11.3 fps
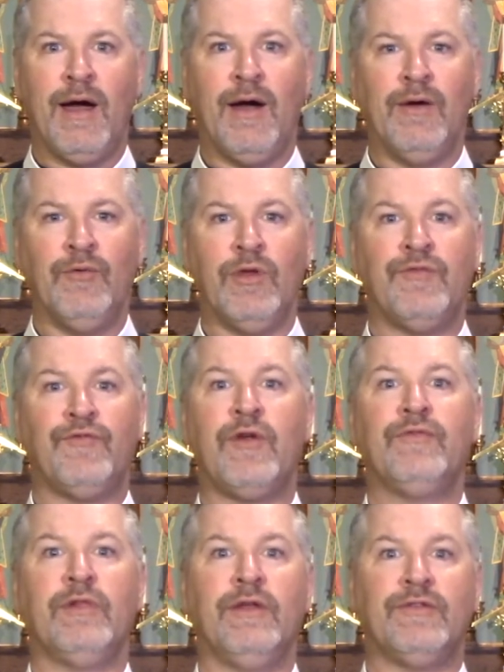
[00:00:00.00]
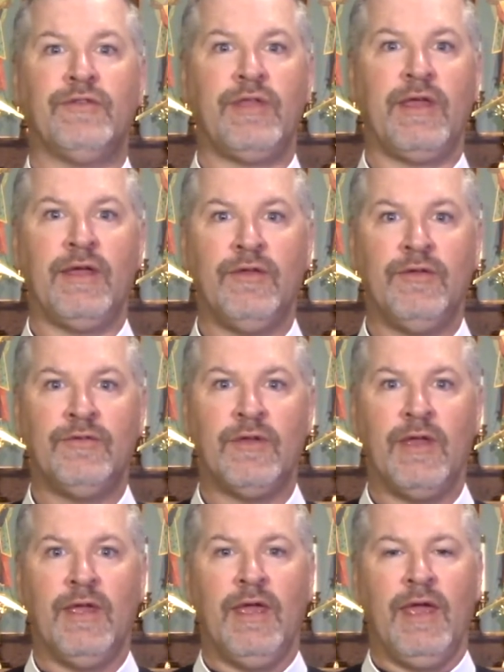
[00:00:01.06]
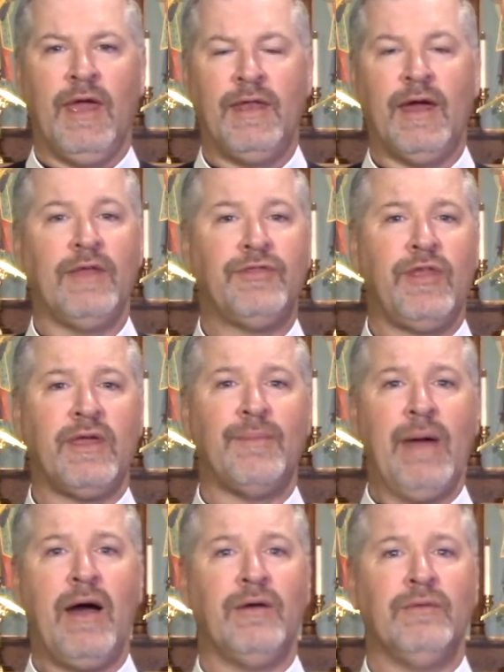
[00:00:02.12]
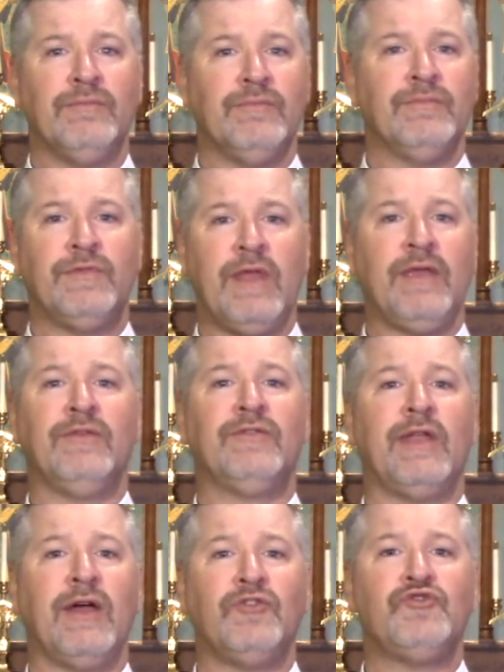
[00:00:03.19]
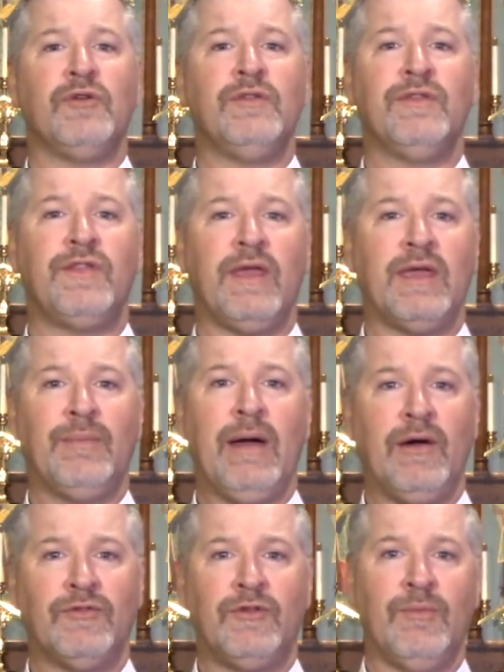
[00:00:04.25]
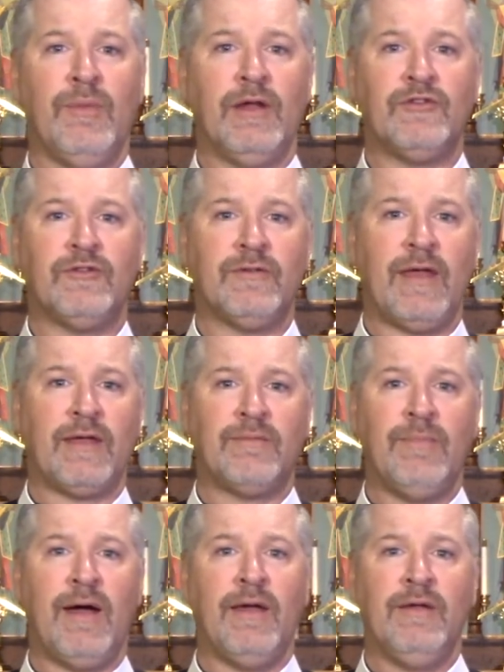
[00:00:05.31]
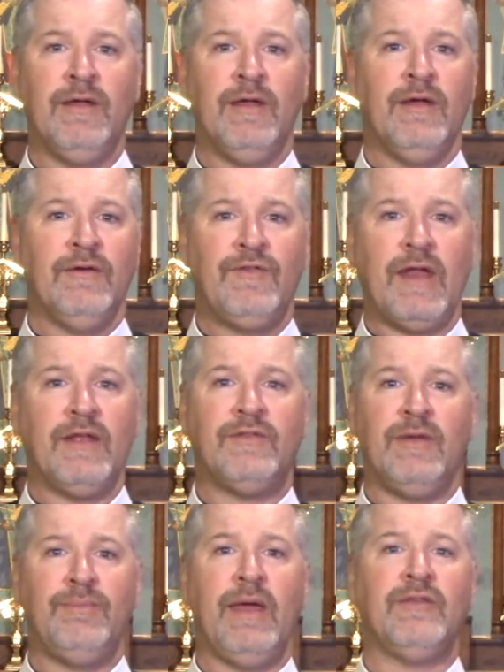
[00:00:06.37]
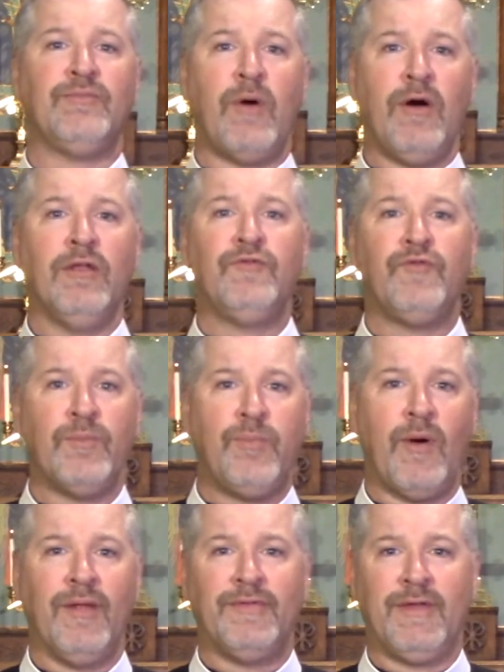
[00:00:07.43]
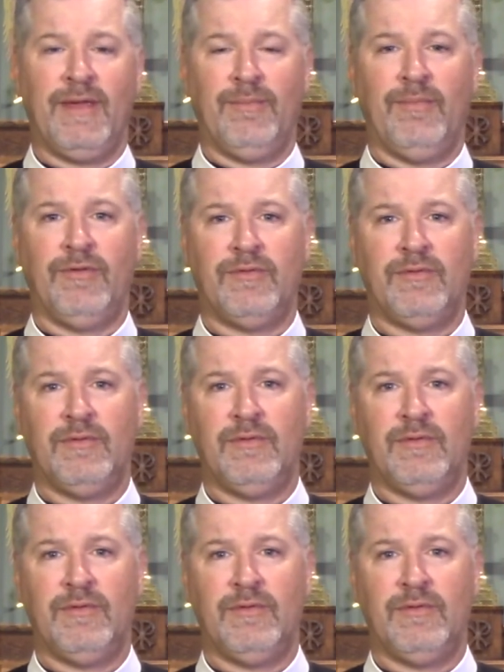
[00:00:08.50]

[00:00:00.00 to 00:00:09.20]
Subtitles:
with frivolous things, and I think about things that I shouldn't think about too much, like my fantasy baseball and football teams.